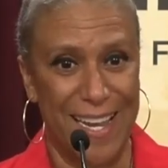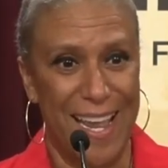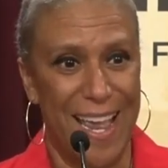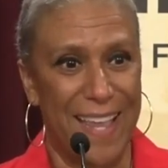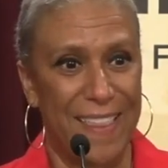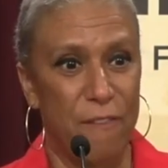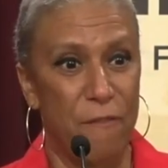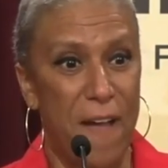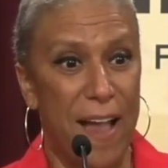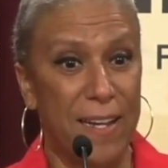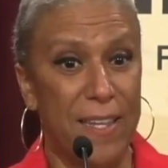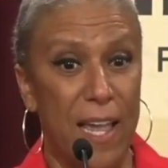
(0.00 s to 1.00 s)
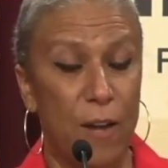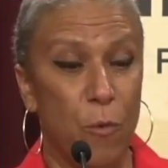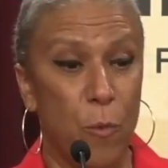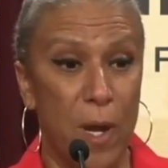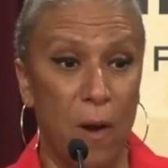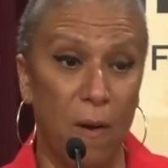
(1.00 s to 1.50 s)
And the fact that
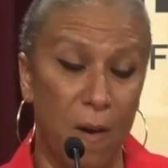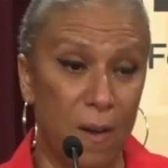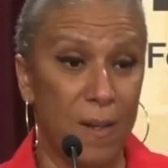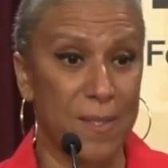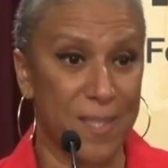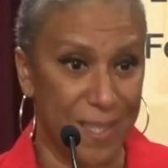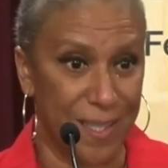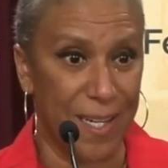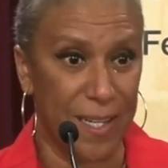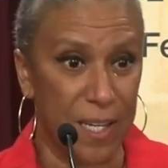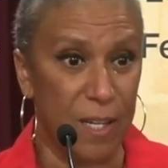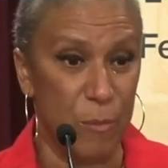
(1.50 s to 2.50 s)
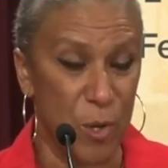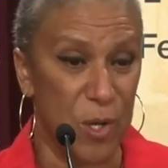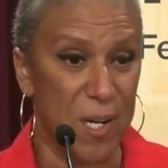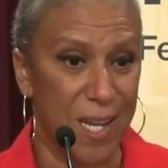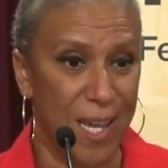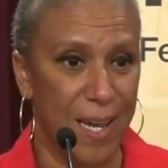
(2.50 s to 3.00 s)
we are all still in
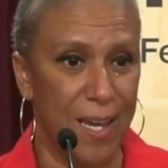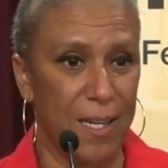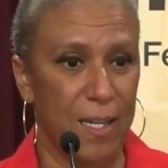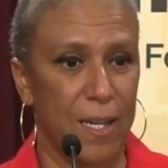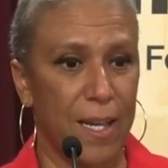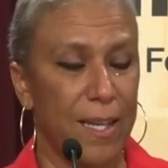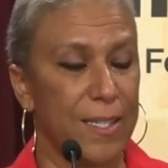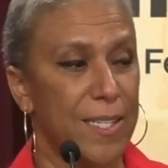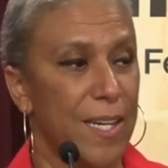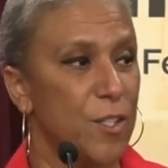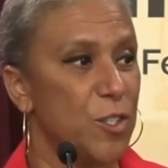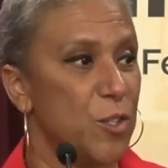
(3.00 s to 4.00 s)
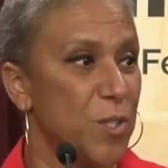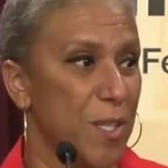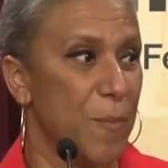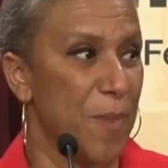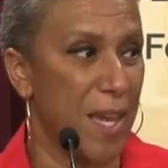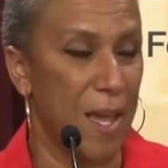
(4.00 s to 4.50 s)
community tells you
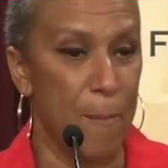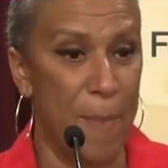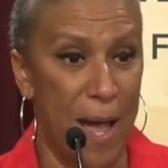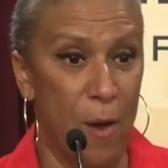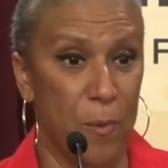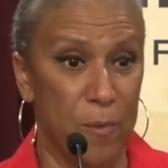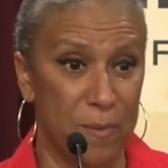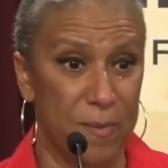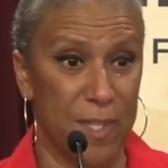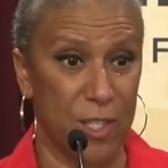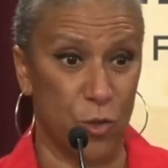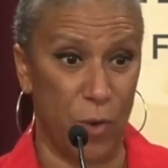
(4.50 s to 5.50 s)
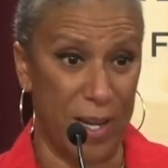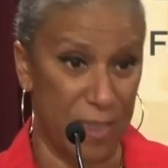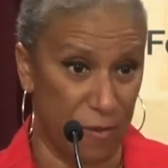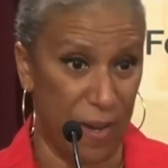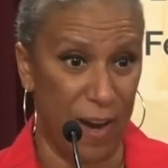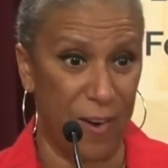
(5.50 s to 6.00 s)
something about the strength
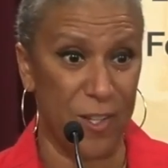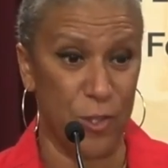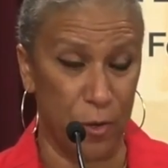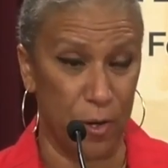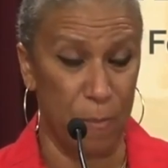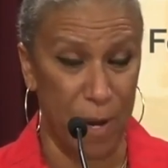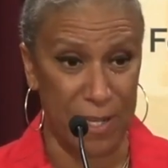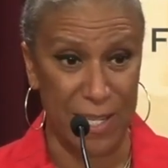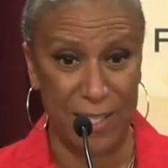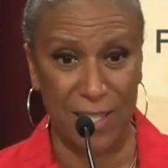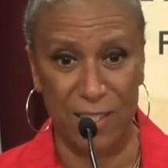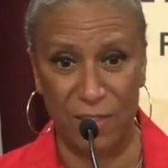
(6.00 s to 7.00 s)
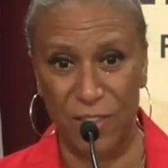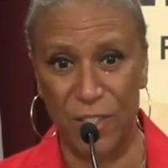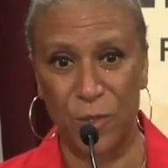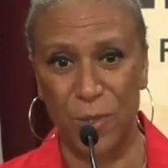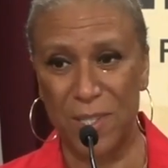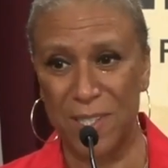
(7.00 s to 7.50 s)
of character among these
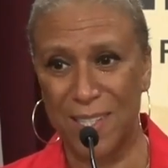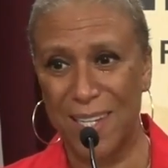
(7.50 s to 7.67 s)
individuals.